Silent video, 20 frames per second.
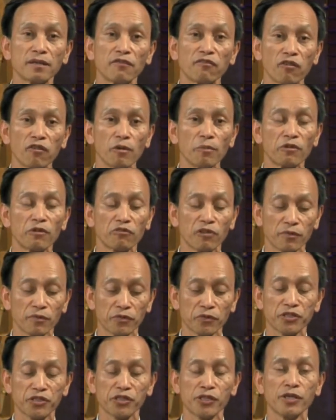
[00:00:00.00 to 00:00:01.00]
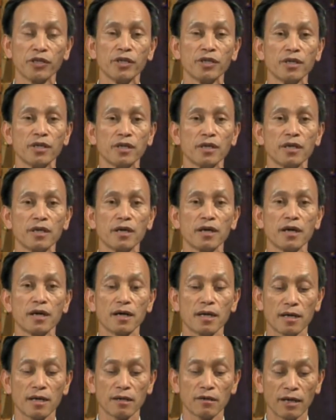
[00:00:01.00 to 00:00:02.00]
a former refugee,
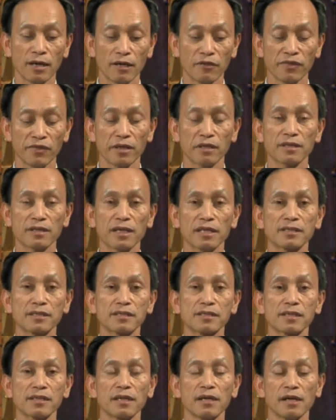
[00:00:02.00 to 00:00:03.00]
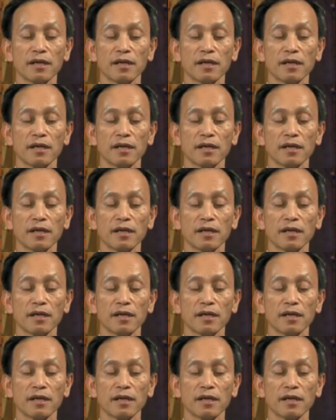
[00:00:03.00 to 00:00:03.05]
I felt that